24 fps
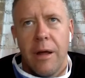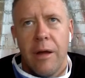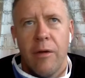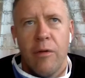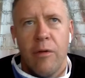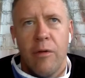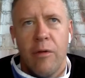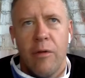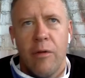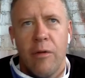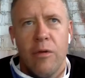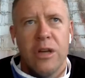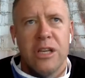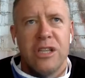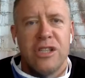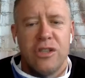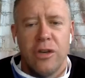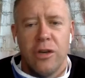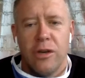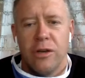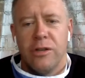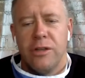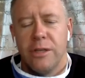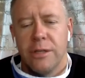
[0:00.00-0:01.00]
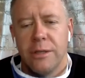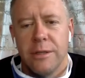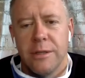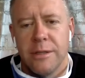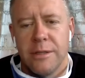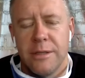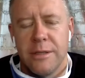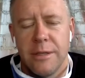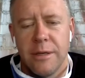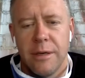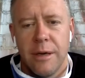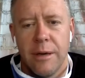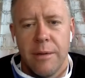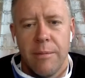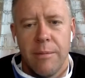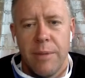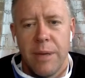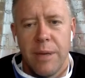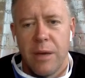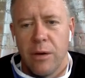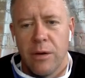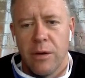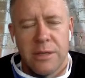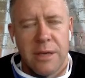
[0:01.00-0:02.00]
resurgence,
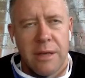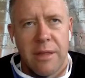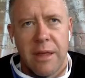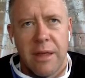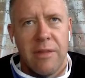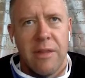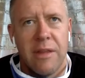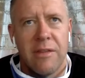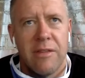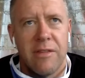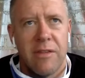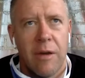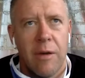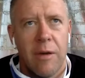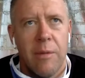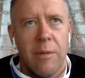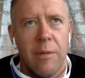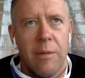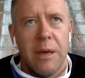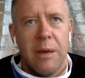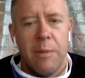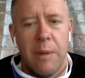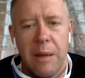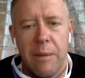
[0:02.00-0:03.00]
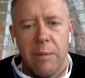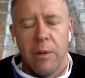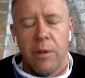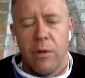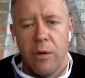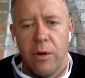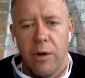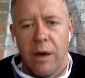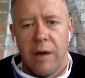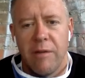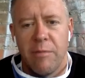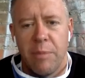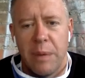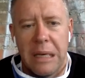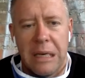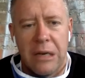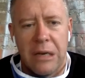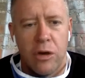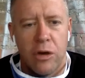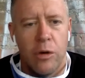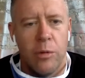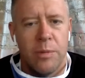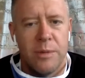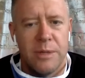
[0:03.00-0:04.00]
because I think there's so many people who have been
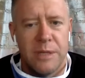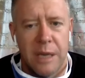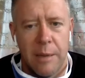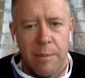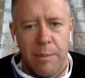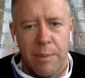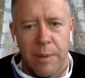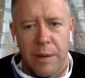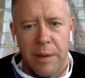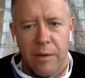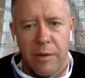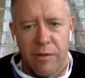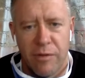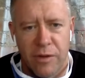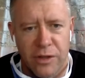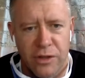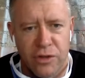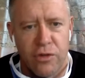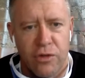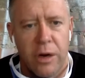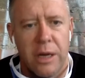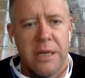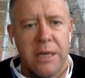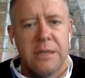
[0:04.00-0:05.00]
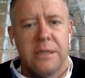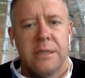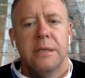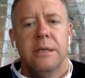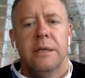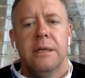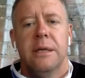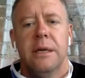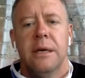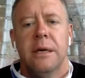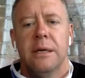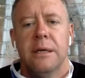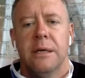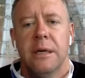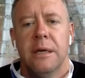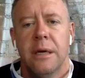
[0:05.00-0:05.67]
cooped up and are frustrated,